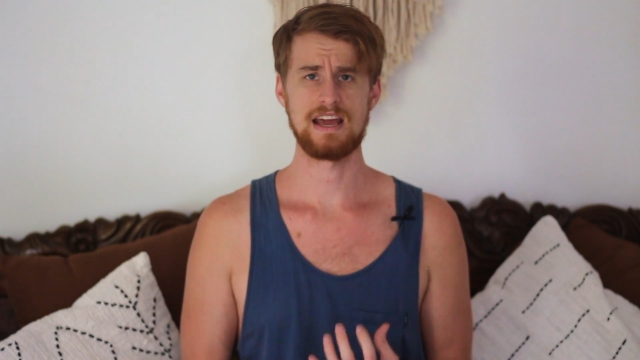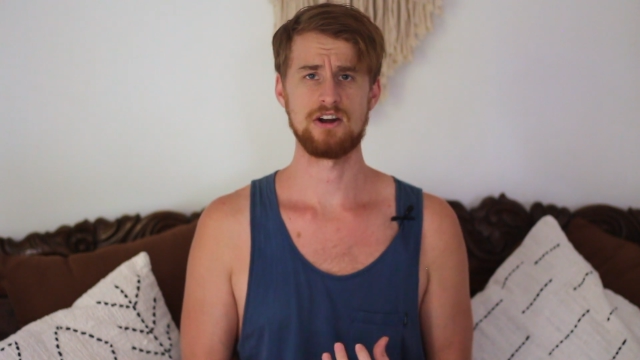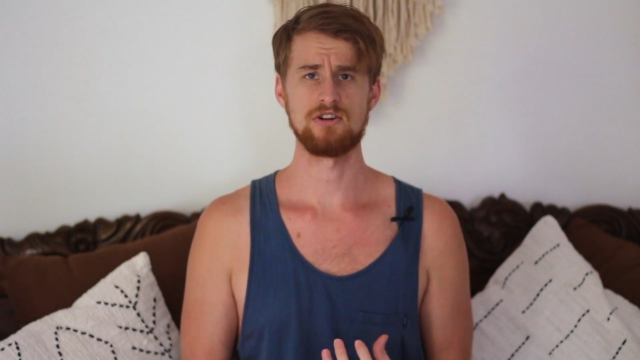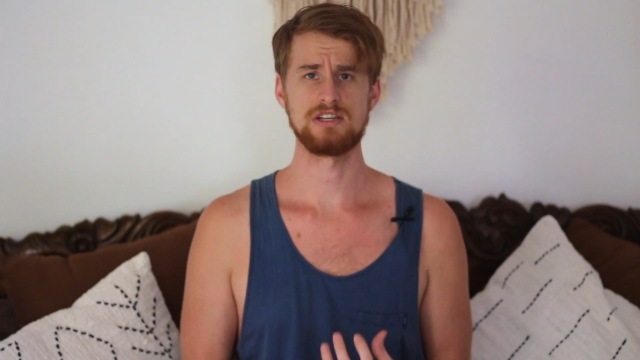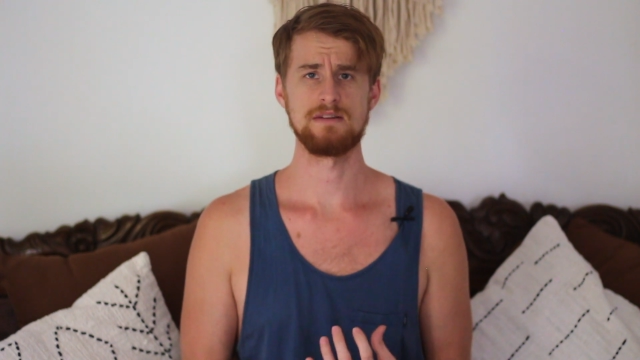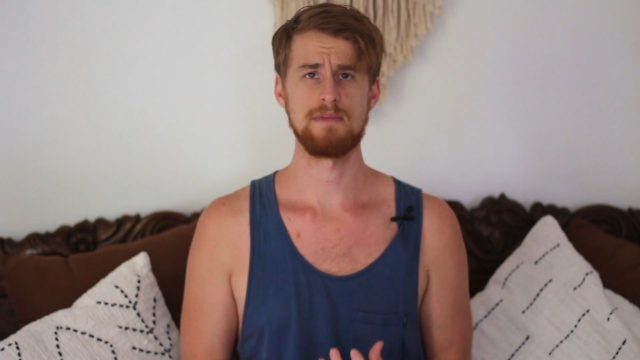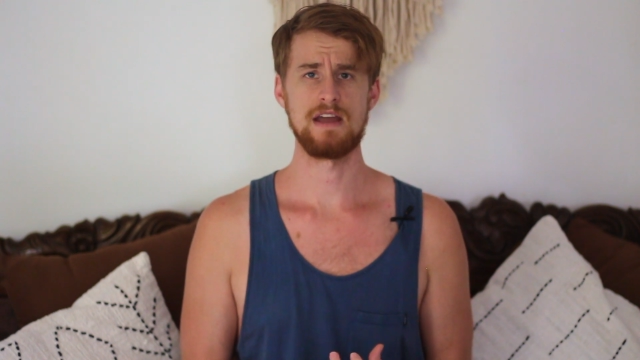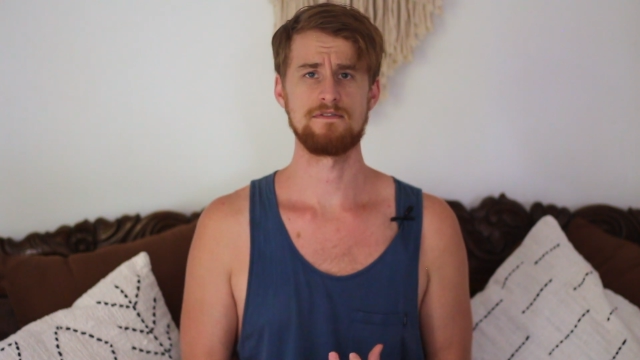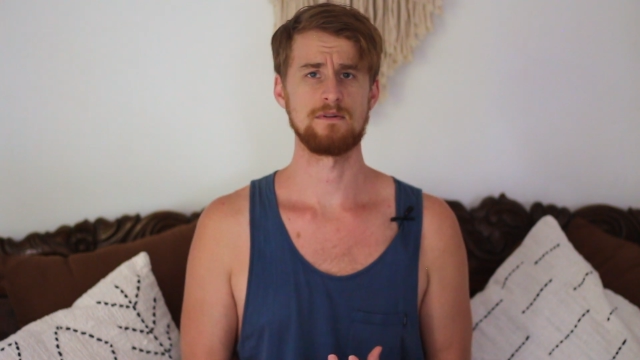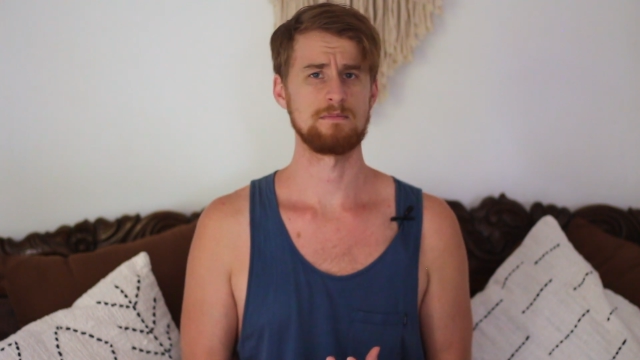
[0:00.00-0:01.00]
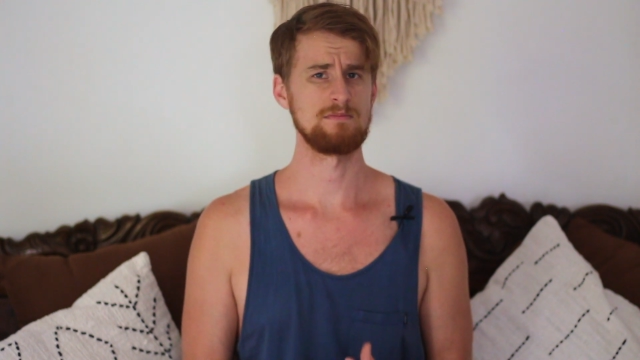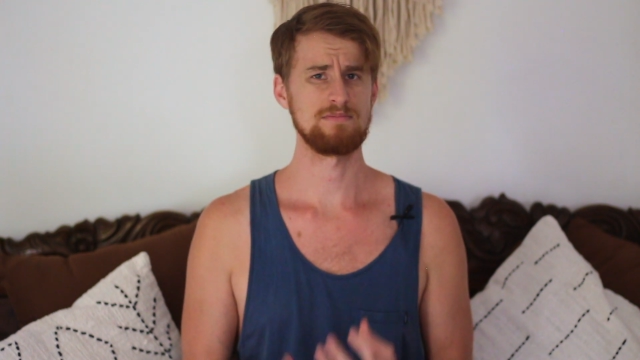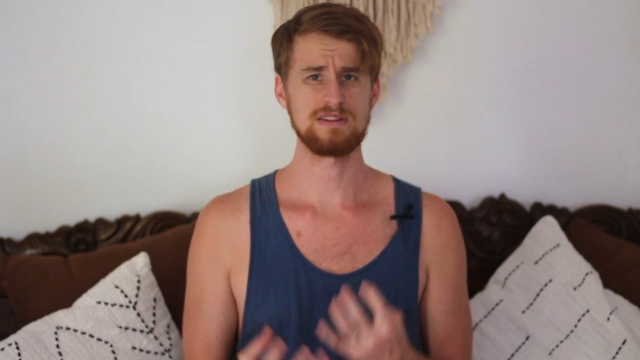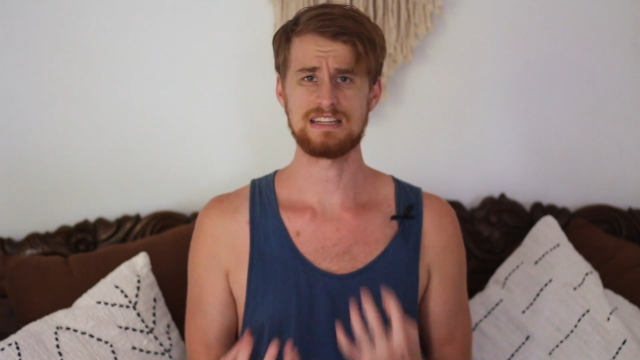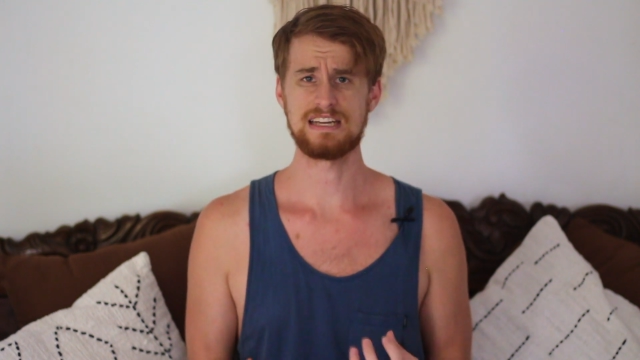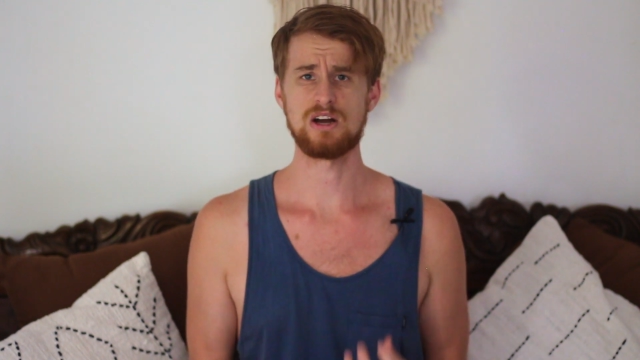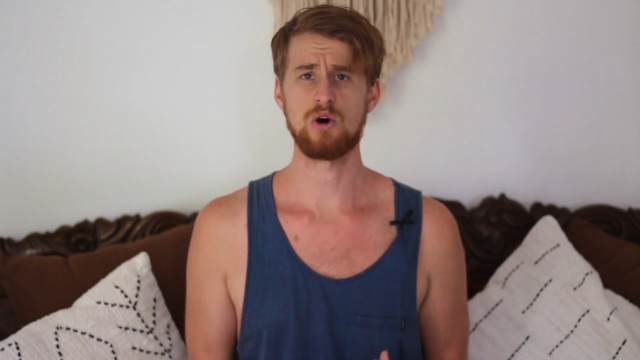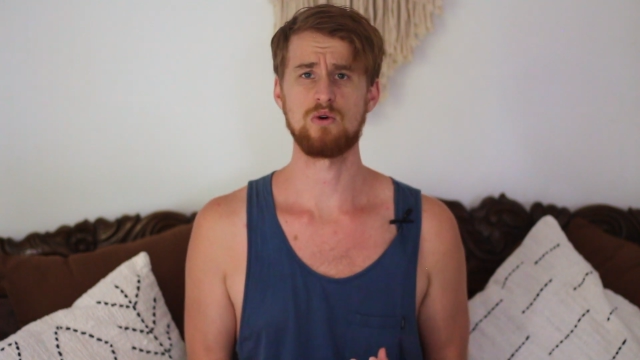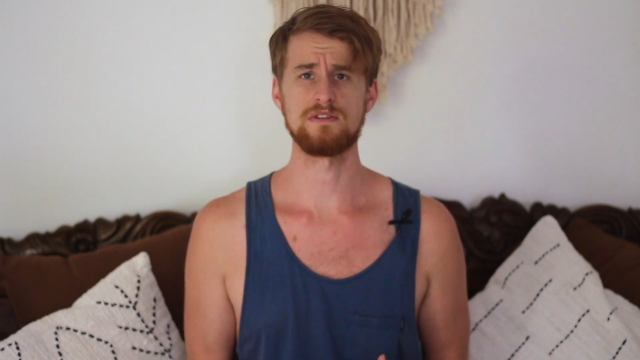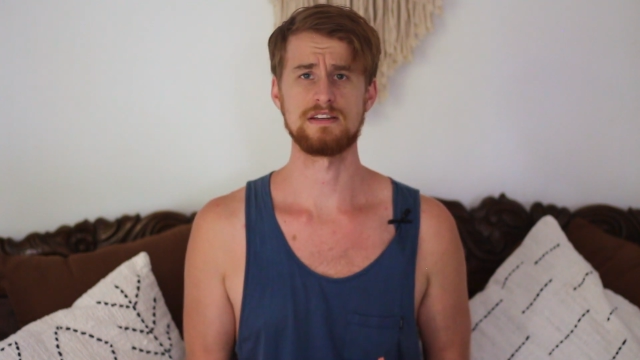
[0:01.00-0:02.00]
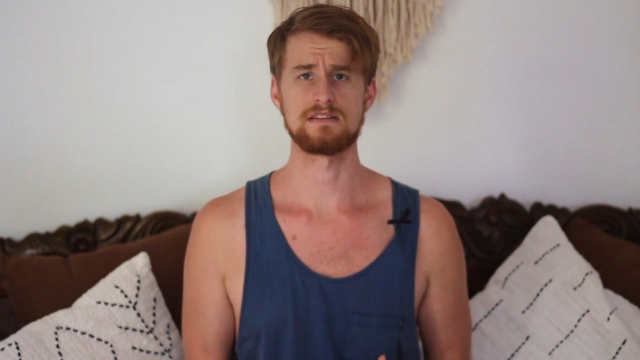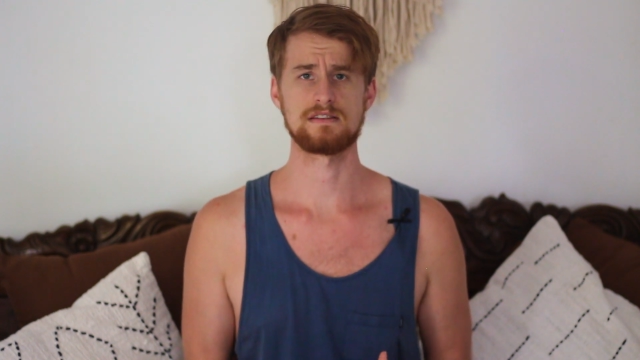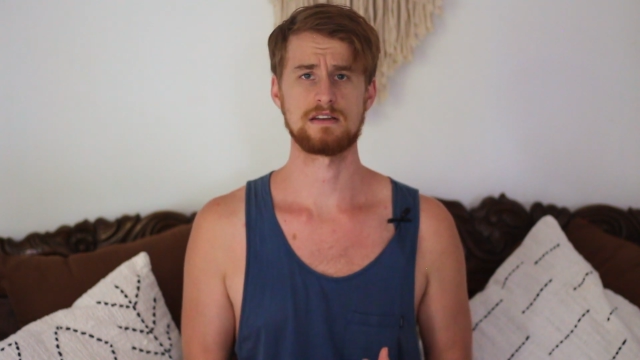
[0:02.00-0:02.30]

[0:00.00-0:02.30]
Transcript: energy made from complete wholeness,